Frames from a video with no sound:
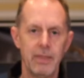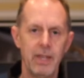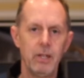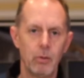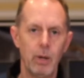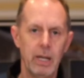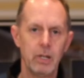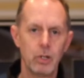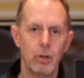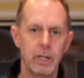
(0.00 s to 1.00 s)
I think you'll really
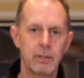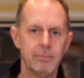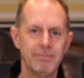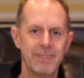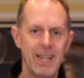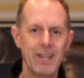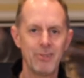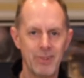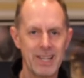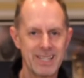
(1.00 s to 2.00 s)
enjoy it. Thank you
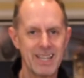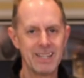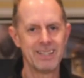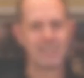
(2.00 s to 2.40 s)
for listening.